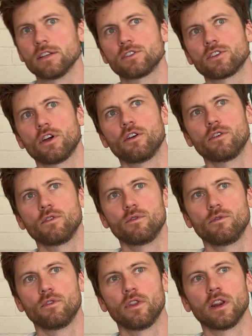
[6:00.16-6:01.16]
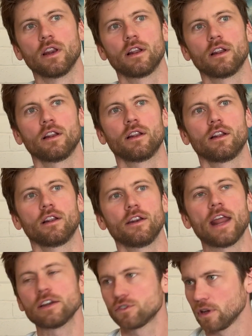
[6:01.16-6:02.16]
so
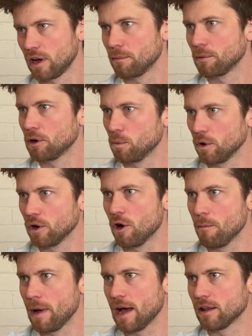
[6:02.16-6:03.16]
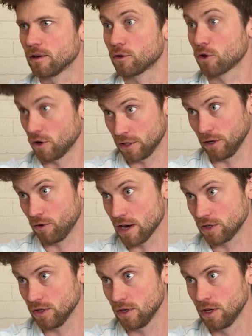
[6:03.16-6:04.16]
naturally, I'm going to want to know about content
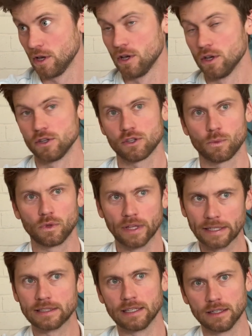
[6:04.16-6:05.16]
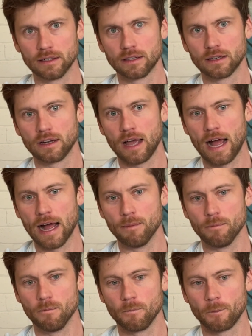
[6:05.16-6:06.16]
creation. So with LinkedIn,
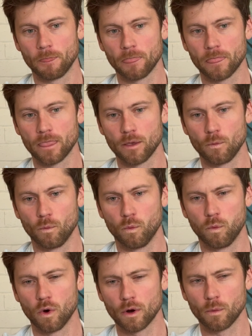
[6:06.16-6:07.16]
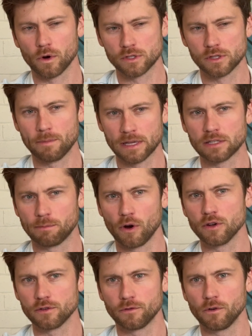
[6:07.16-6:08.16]
what is the best
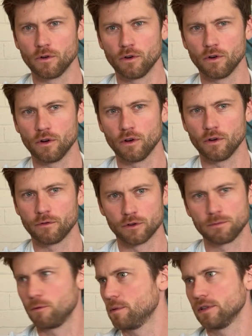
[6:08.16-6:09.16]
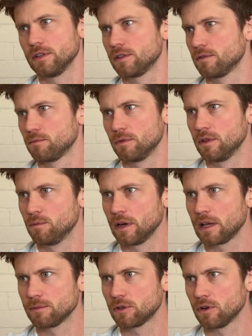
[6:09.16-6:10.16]
approach for a small business when it
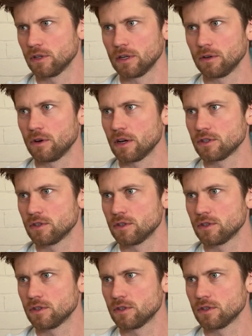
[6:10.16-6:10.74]
comes to content creation?